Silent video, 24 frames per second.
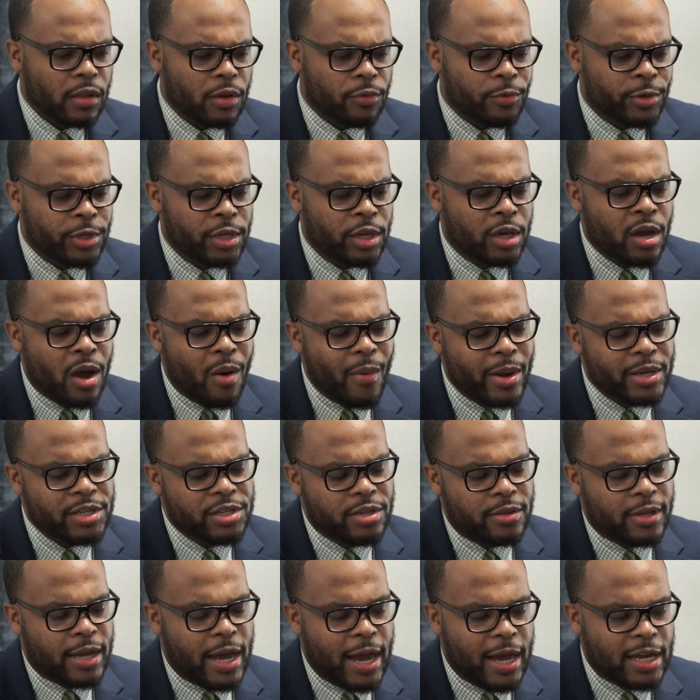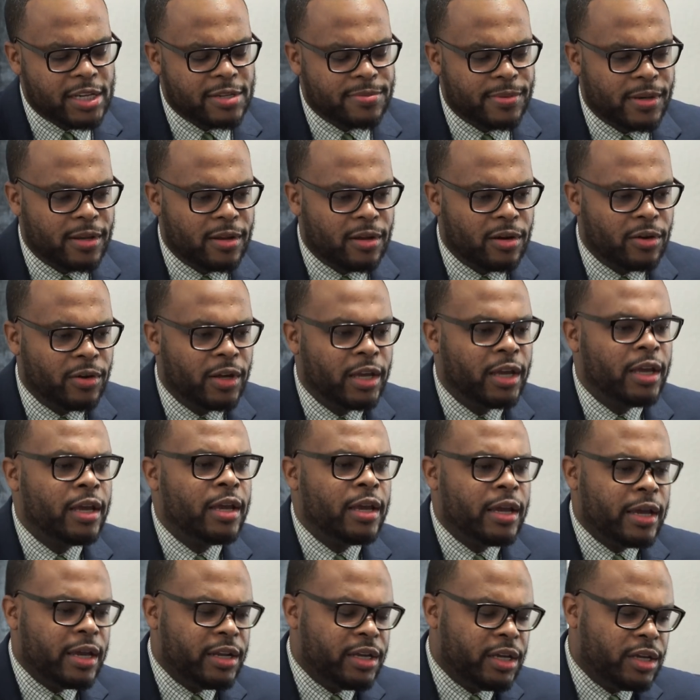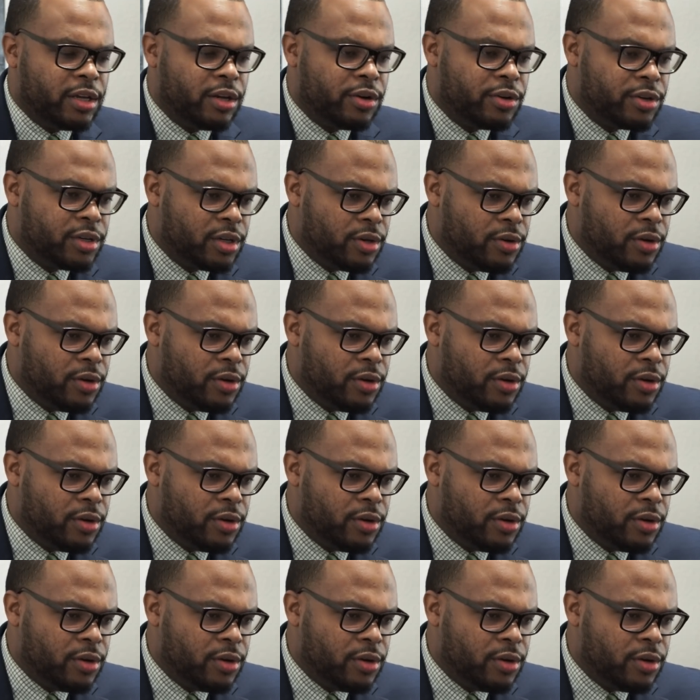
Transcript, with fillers: When you go into the hospital and then you do